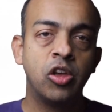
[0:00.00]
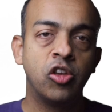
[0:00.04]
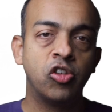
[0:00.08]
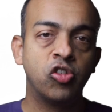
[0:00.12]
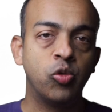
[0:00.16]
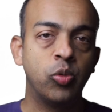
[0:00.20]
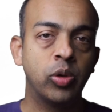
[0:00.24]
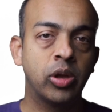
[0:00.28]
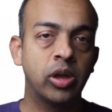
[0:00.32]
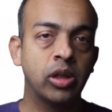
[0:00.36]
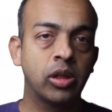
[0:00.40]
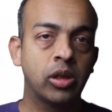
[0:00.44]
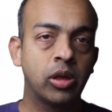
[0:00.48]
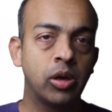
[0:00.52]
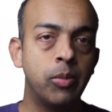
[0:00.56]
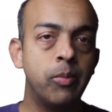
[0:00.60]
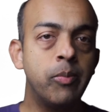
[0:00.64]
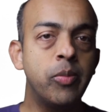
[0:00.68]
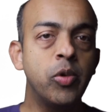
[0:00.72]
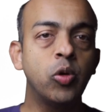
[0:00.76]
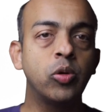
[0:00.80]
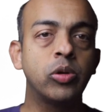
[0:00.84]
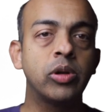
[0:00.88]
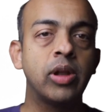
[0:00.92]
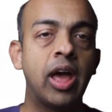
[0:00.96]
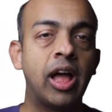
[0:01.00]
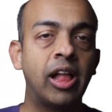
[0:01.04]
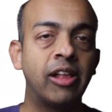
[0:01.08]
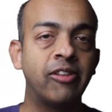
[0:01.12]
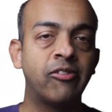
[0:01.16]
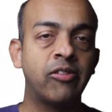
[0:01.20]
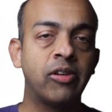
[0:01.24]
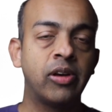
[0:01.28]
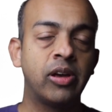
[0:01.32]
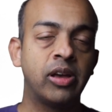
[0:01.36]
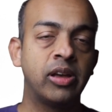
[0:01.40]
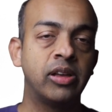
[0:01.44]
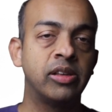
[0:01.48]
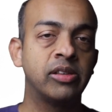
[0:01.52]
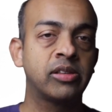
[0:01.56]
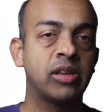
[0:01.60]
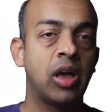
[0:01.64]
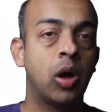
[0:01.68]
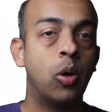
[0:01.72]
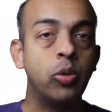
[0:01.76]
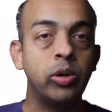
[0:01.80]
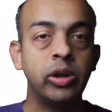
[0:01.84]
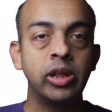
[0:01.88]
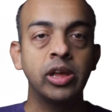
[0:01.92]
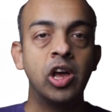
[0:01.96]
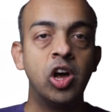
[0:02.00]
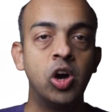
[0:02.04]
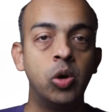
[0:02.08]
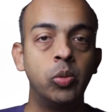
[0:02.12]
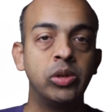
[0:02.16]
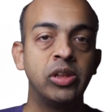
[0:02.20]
So we can compute alpha as counting how